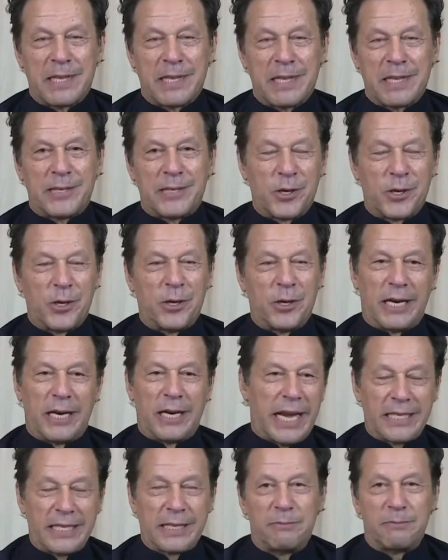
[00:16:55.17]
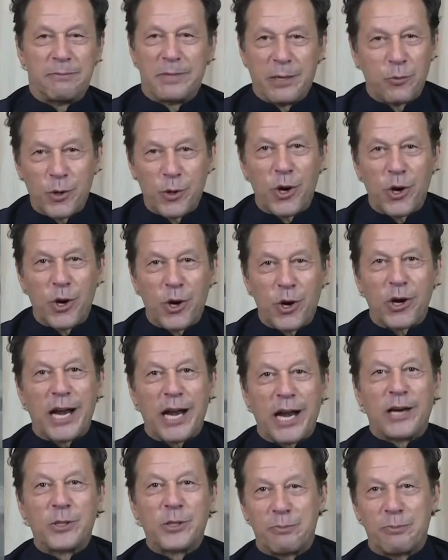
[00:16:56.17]
So like they would not
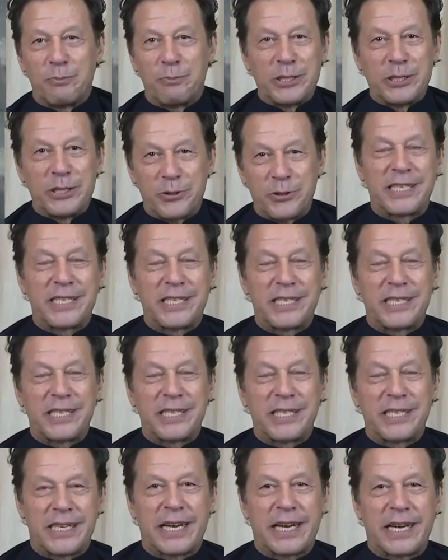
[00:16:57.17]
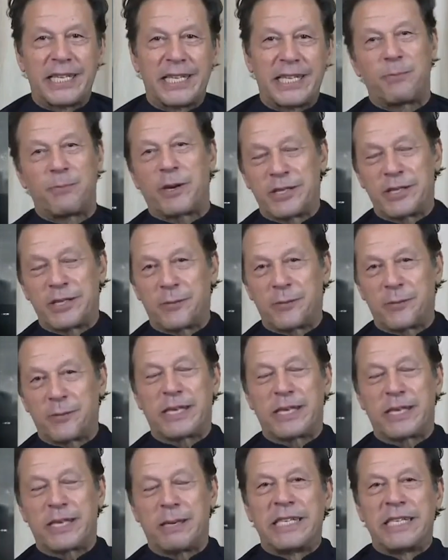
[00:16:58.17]
allow the police to register a case because it
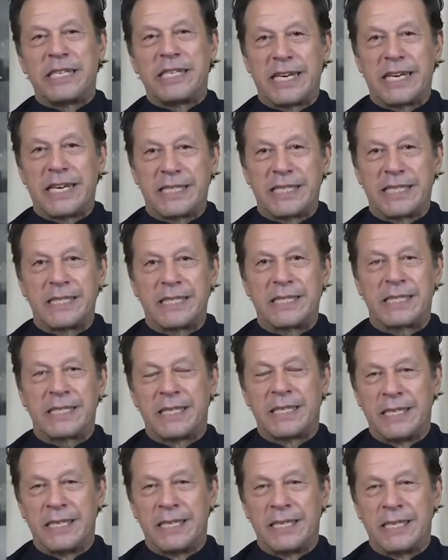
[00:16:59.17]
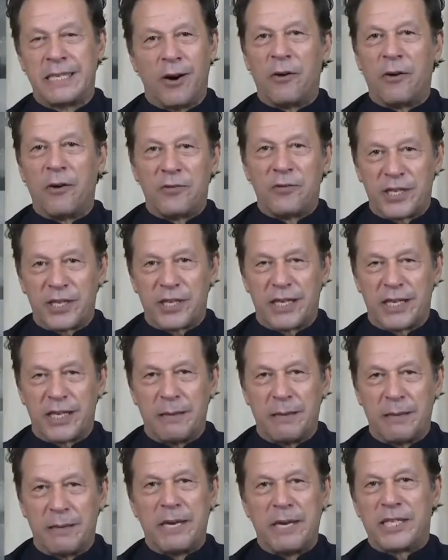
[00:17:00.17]
was some intelligence officer,
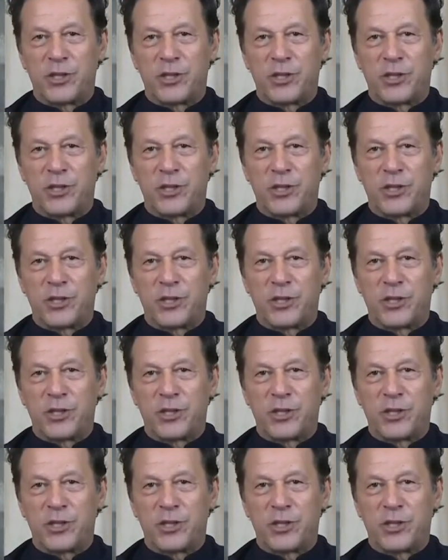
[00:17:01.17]
a Major